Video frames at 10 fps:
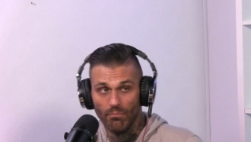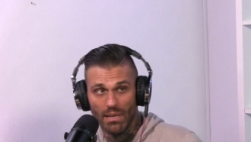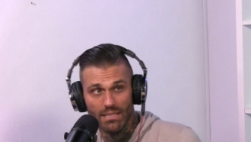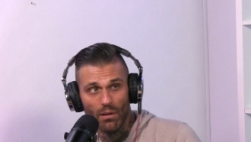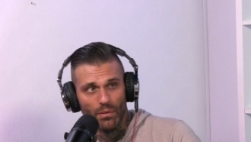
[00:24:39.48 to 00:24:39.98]

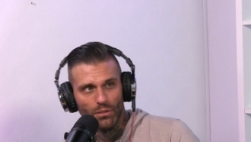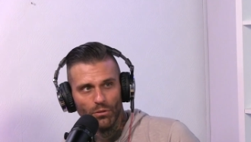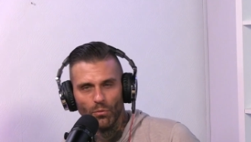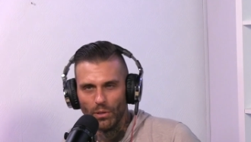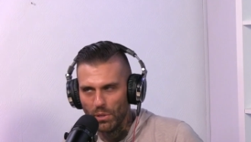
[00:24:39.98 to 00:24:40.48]
myself
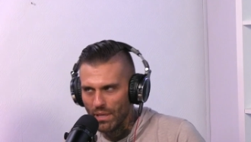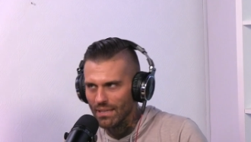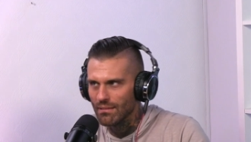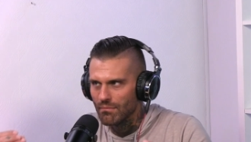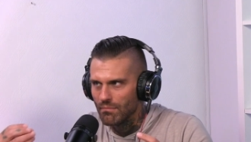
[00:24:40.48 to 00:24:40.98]
included, when you think
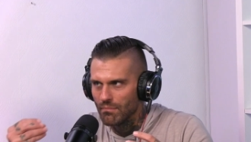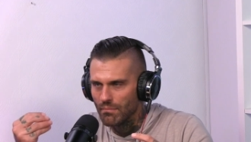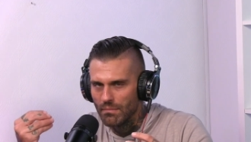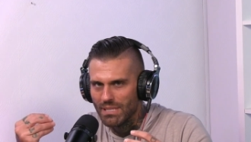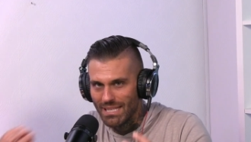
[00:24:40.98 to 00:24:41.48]

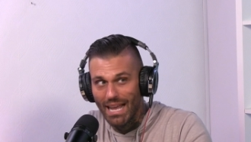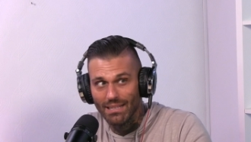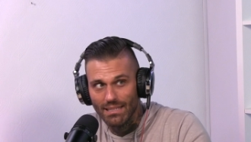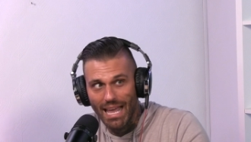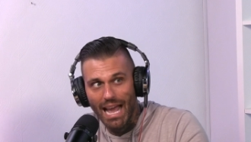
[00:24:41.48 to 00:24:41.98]
sex,
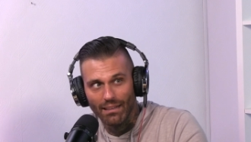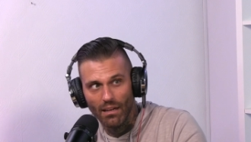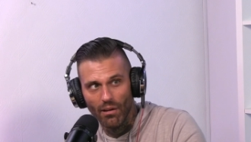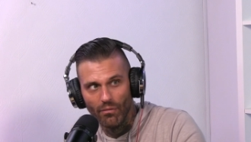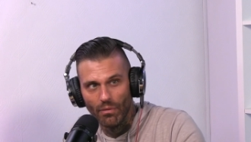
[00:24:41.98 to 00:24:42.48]
the act
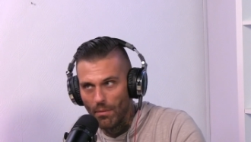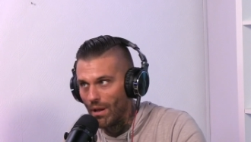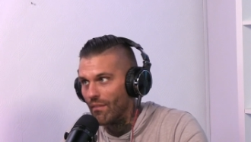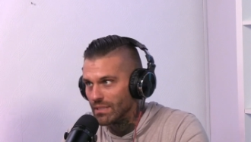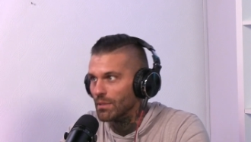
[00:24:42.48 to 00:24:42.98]
of, I mean,
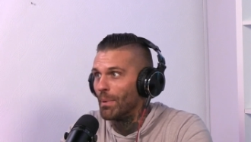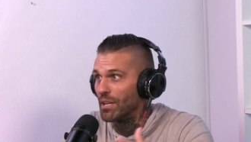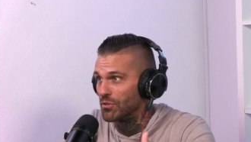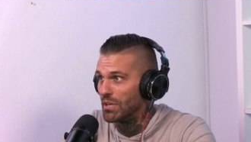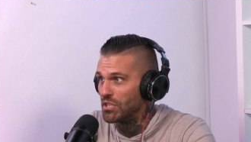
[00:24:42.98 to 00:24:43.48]
obviously
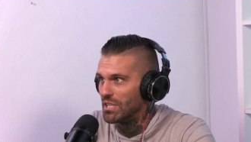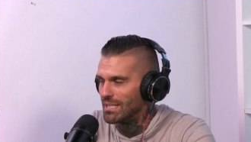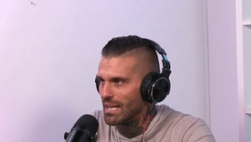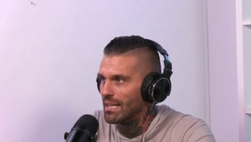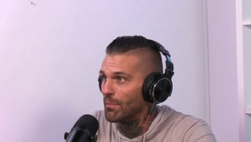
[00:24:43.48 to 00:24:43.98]
penetration is
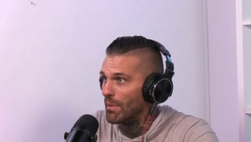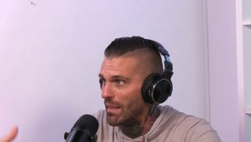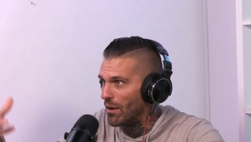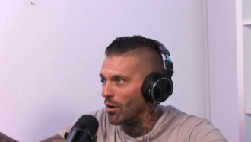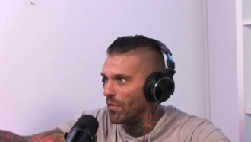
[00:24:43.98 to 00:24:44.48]
it. And
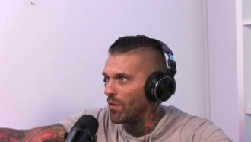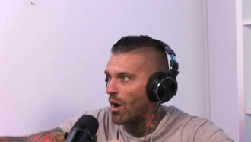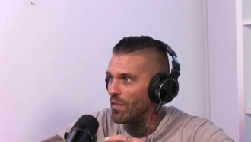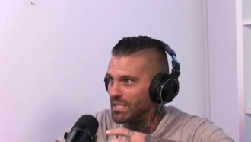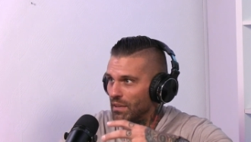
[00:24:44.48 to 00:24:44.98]
there are
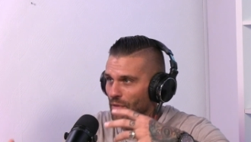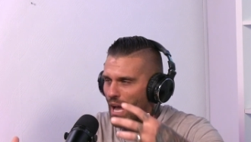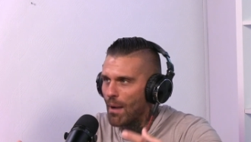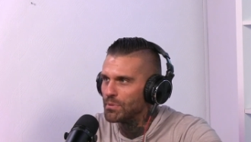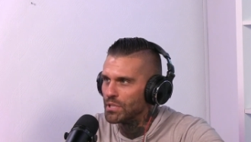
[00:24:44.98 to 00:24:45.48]
all these different
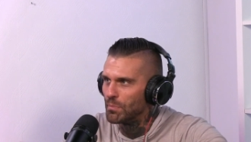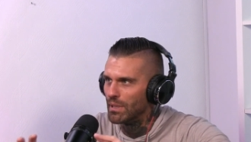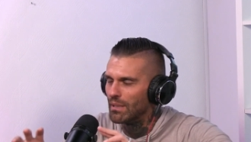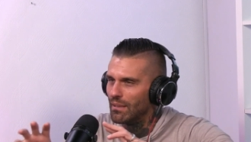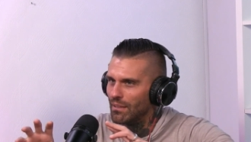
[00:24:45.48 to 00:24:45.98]
options, but
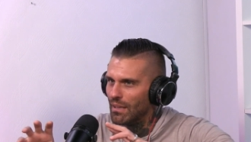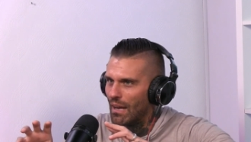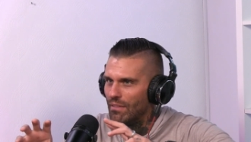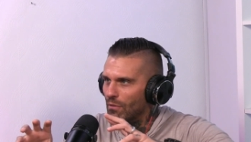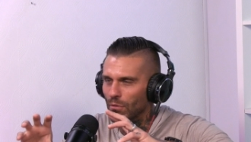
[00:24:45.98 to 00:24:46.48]

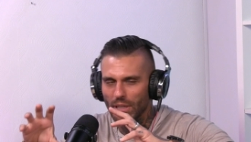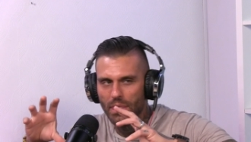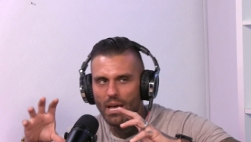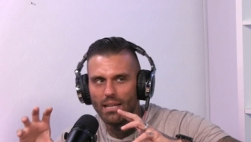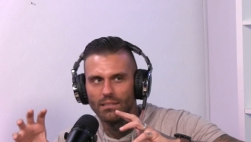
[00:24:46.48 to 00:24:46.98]
I've never really
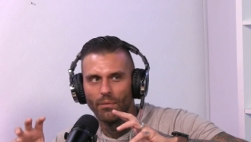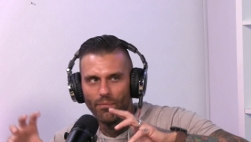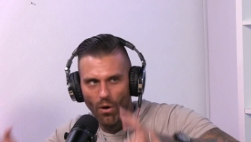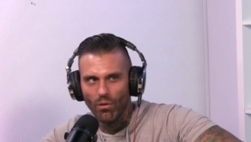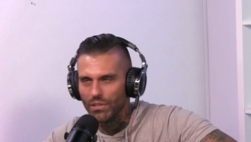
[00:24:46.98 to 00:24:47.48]
thought to
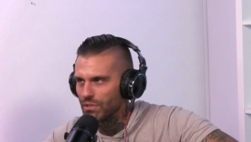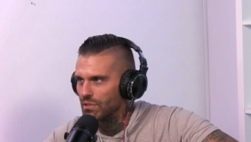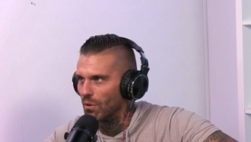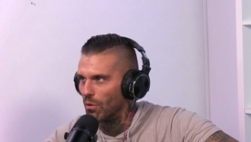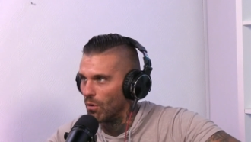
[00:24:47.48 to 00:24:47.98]
focus
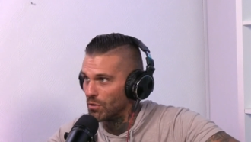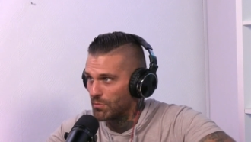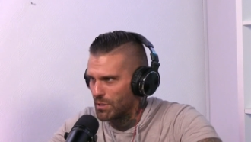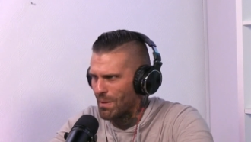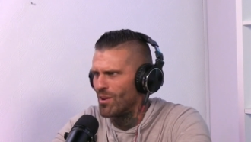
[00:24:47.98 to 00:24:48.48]
or
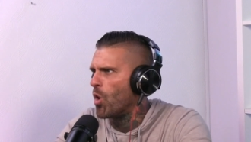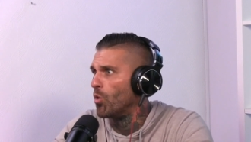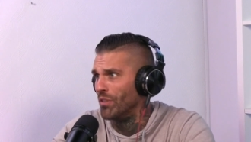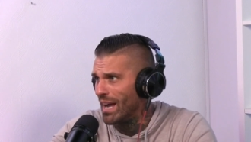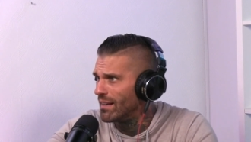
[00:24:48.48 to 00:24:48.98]
spend a whole
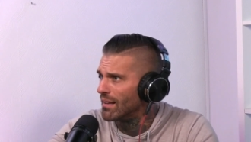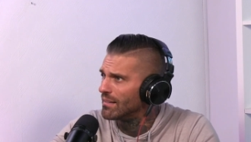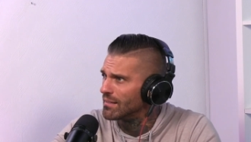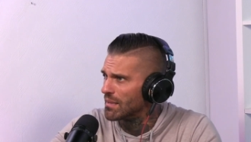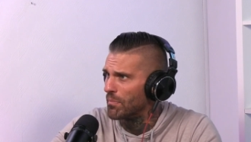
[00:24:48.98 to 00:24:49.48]
night
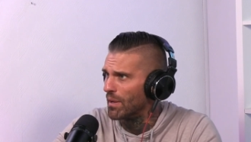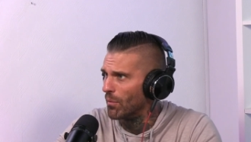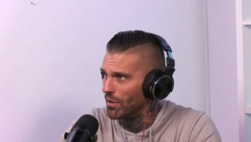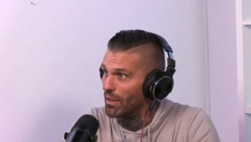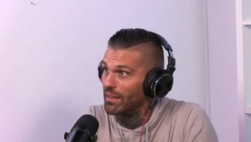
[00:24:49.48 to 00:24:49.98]
on something
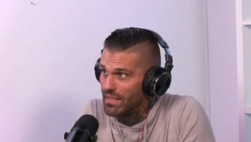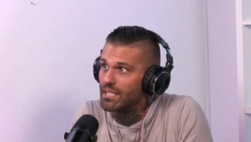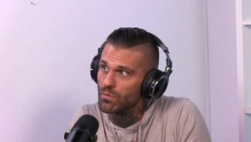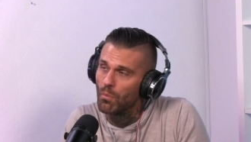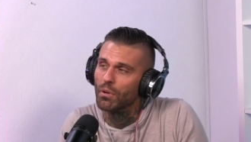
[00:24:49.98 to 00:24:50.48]
where you're like, this
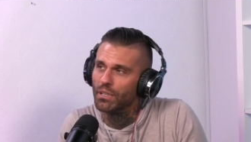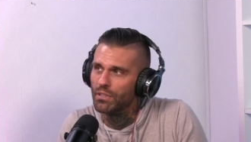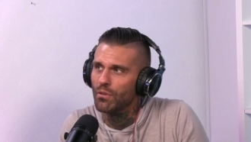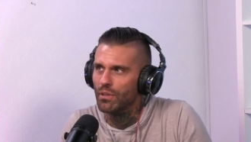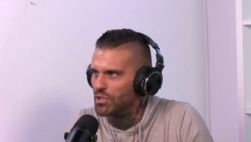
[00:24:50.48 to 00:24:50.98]
is what we're going to
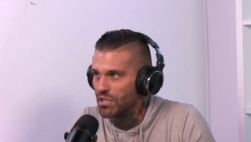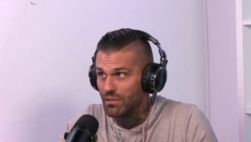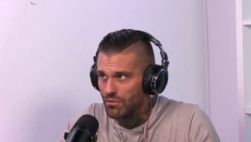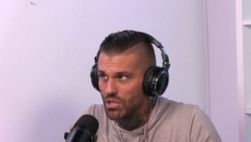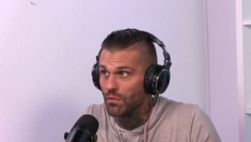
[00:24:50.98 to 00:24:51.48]
do. And
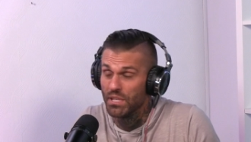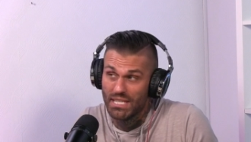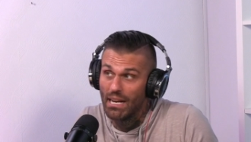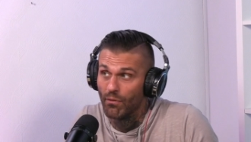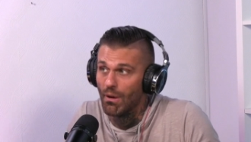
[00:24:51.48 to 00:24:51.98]
just for the
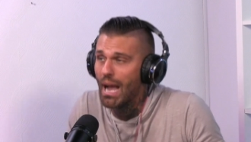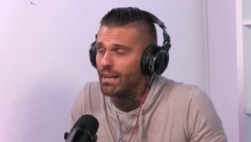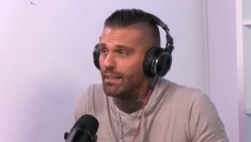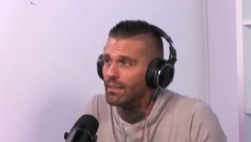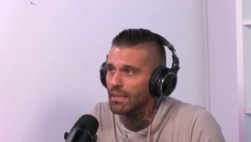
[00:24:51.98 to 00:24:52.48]
sake of
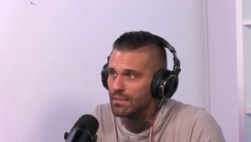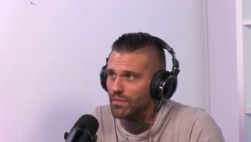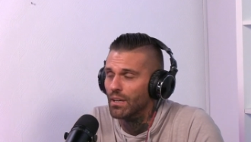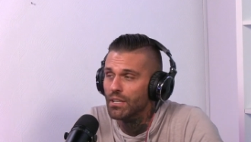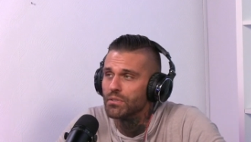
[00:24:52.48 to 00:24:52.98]
variety. That's
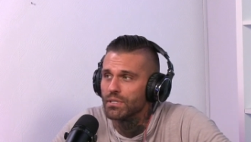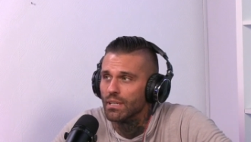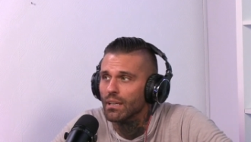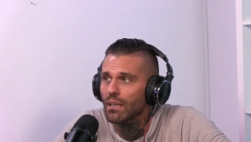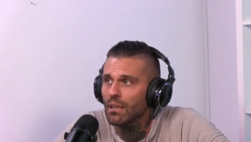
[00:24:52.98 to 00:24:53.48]
very interesting.